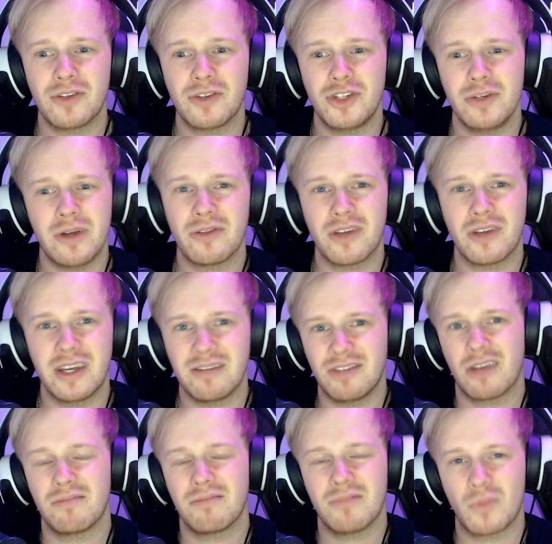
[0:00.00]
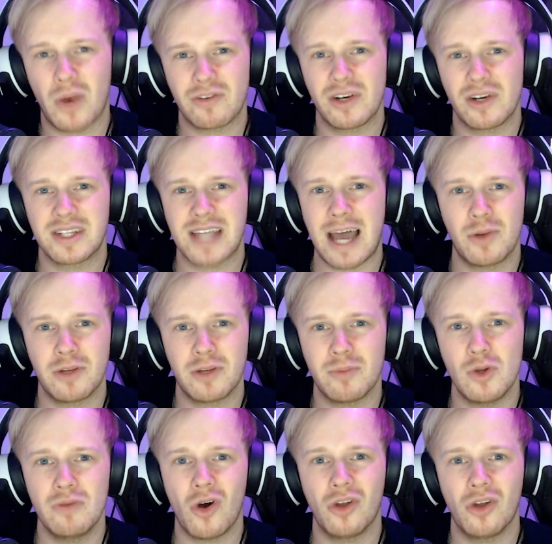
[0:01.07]
You know that, whatever, it's happened,
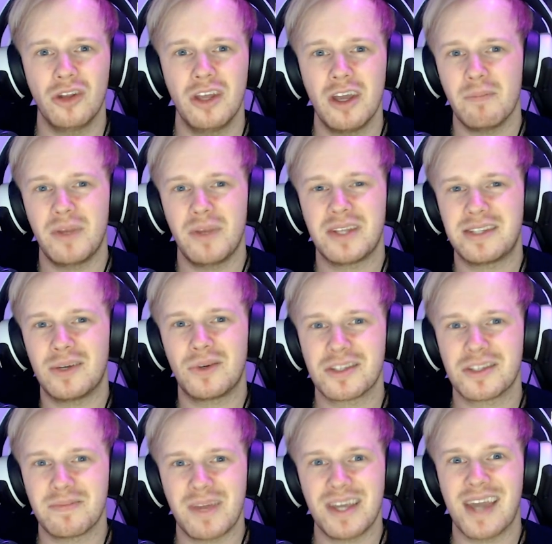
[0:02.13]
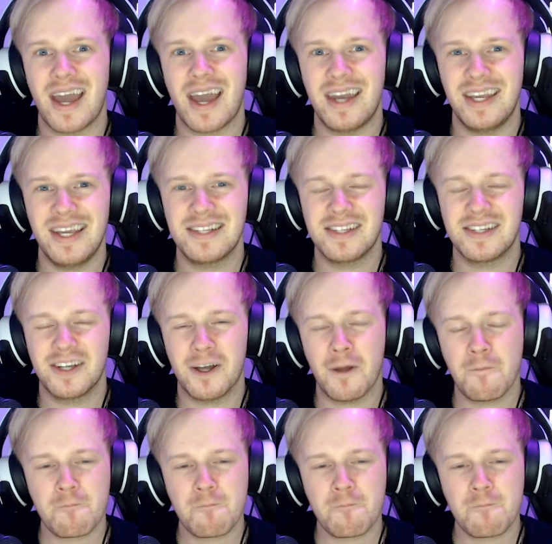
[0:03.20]
move on, but it still doesn't make it any easier.